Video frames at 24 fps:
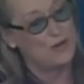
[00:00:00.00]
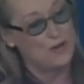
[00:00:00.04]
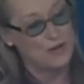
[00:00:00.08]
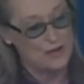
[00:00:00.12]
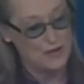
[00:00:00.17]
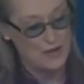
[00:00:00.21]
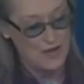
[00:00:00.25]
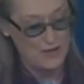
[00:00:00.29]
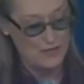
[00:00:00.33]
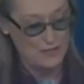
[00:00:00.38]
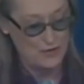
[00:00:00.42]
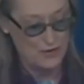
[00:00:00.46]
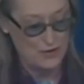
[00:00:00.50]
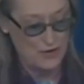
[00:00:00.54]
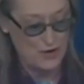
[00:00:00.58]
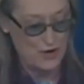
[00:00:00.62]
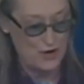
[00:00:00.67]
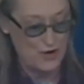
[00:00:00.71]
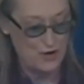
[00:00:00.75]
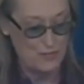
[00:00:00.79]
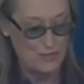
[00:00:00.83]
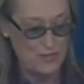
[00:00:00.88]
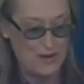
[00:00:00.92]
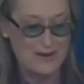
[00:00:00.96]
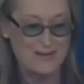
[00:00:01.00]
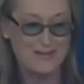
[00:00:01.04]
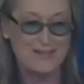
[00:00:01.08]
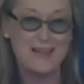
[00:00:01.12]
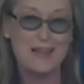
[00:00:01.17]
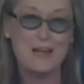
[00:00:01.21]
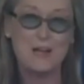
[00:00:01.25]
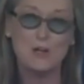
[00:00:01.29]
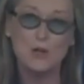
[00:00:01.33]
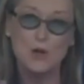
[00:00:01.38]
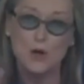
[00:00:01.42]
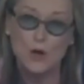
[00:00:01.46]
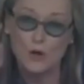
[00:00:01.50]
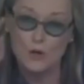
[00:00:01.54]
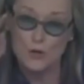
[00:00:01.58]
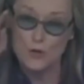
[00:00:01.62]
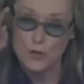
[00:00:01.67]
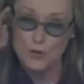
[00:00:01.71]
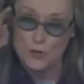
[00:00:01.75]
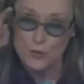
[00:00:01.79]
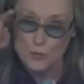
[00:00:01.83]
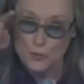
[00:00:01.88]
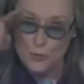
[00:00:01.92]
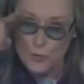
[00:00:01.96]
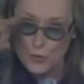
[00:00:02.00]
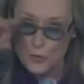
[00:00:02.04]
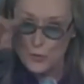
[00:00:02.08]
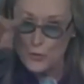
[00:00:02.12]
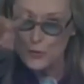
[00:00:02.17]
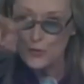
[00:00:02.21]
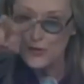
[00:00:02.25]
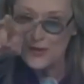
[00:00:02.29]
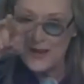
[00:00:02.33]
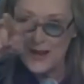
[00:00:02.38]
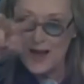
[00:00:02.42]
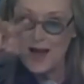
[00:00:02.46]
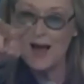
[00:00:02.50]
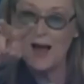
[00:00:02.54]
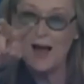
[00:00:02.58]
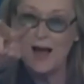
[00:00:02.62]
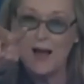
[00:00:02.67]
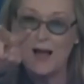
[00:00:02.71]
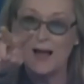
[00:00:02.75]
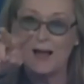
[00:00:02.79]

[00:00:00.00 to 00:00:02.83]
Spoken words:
her personal life paints a more complex picture.